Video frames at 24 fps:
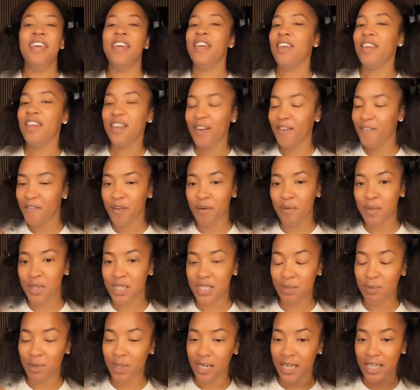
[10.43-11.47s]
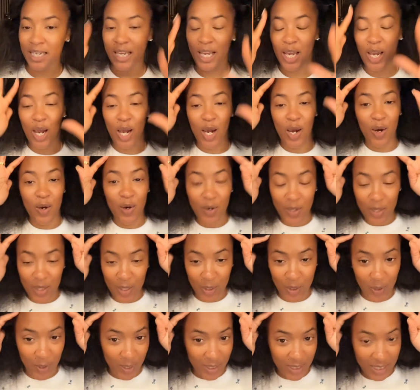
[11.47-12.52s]
infamous bun that all the
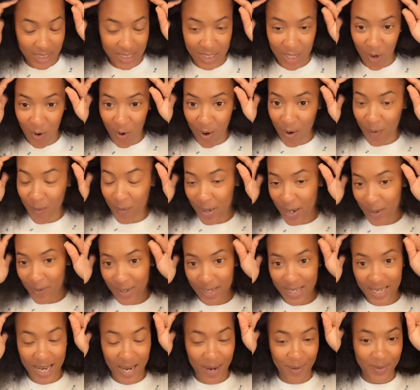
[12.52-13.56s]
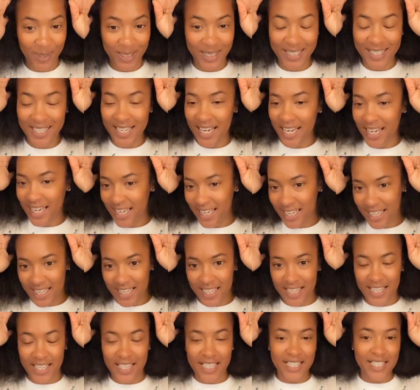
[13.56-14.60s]
girlies are wearing
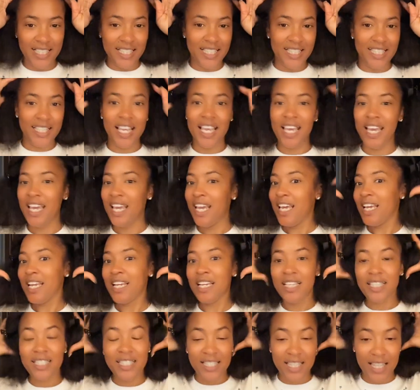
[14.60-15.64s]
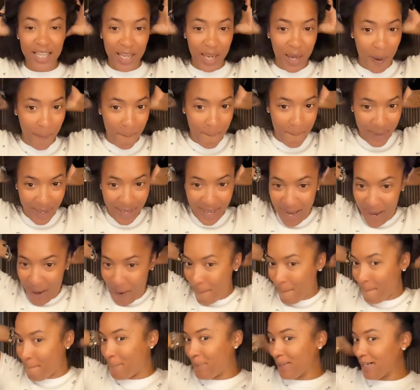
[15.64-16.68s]
nowadays. The slick back
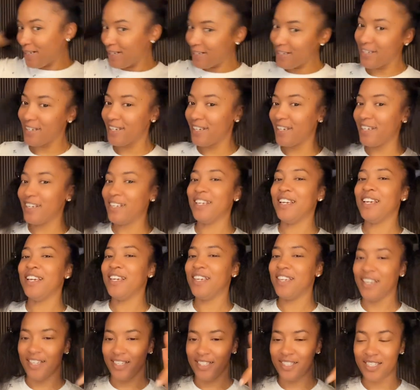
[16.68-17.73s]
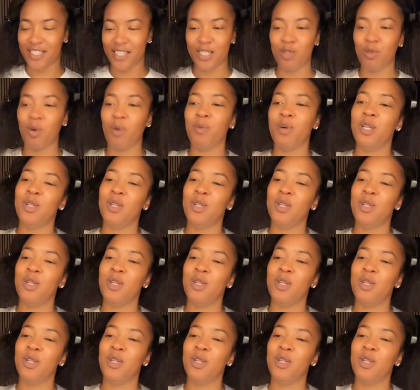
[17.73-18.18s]
bun. Yes, that's what we're